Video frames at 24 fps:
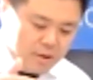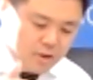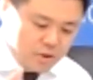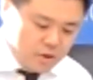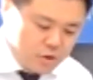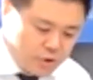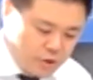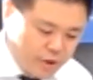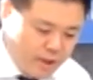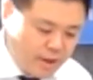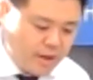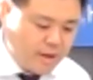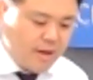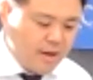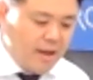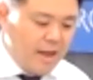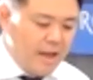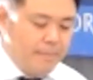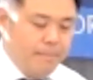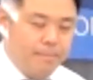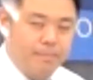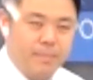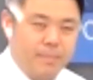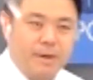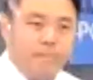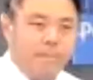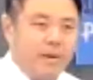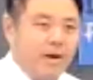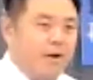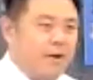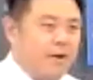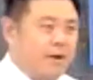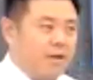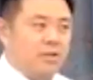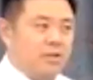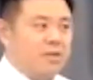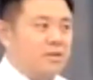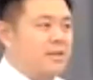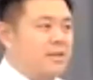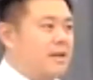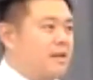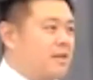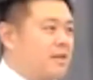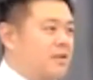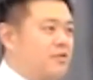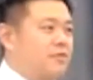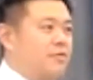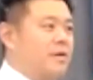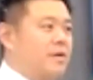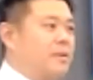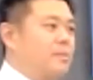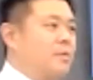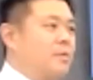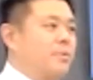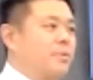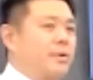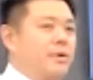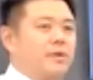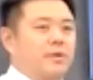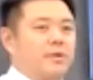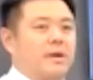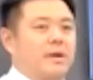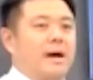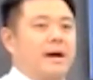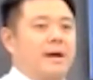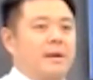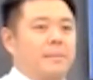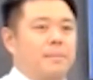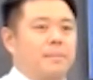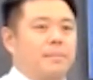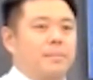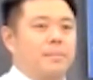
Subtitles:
drink, and be merry. Just like this farmer we looked at.